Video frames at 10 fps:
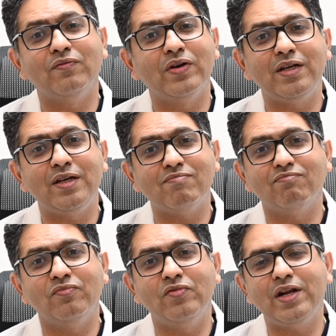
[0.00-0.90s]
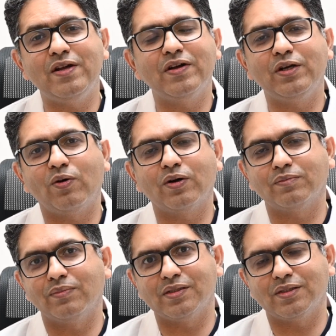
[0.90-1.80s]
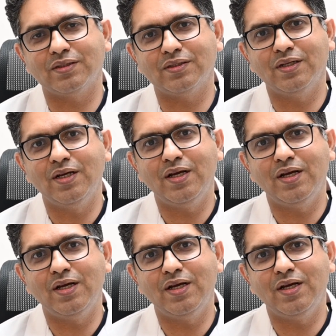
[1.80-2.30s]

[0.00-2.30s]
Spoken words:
very hot months.